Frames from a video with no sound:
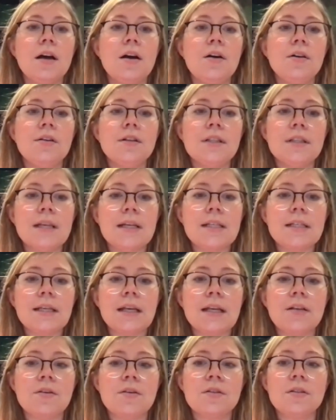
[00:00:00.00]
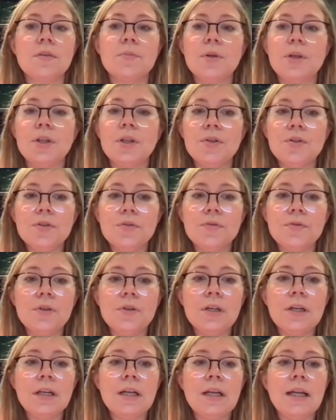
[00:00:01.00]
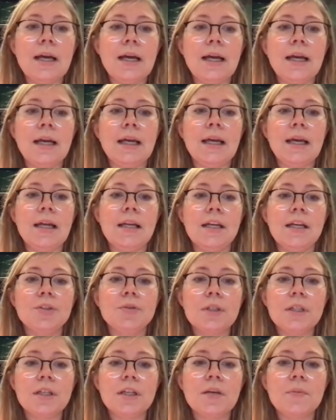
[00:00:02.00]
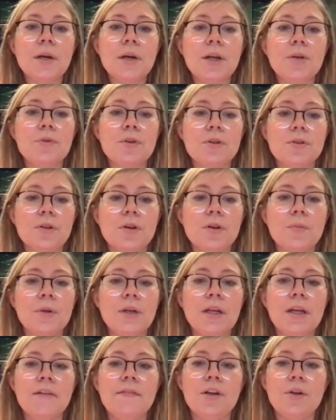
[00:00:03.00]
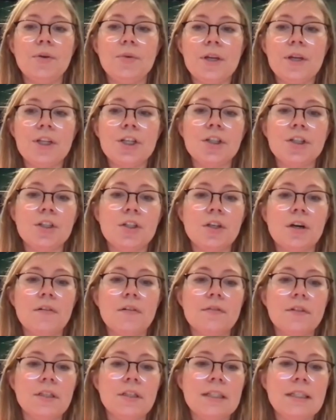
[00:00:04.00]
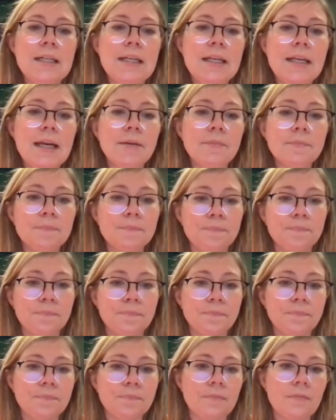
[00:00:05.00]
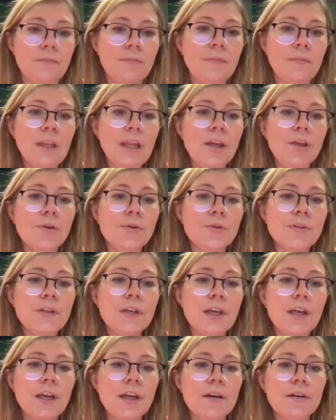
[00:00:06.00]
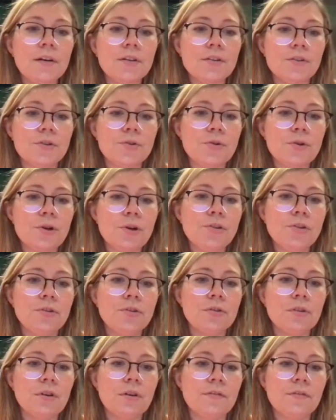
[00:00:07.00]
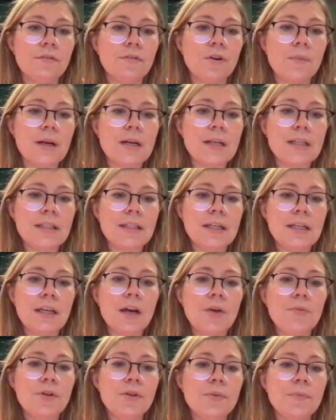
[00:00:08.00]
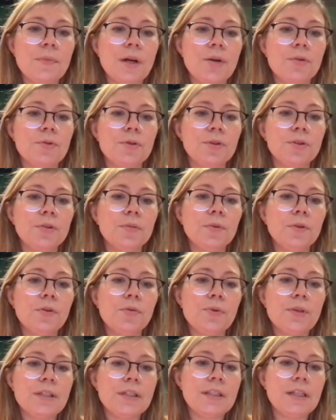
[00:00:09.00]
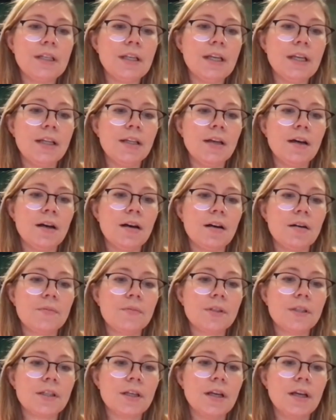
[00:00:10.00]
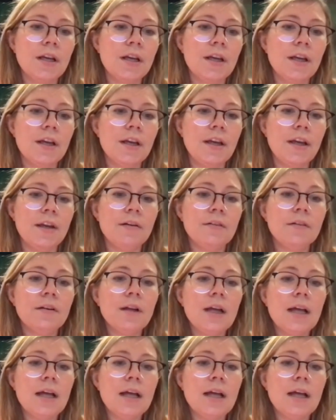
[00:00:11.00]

Other tests can also be useful, like electronic microscopic evaluation of the cilia. You see here a structure of normal cilia with microtubule with Denyen arms here.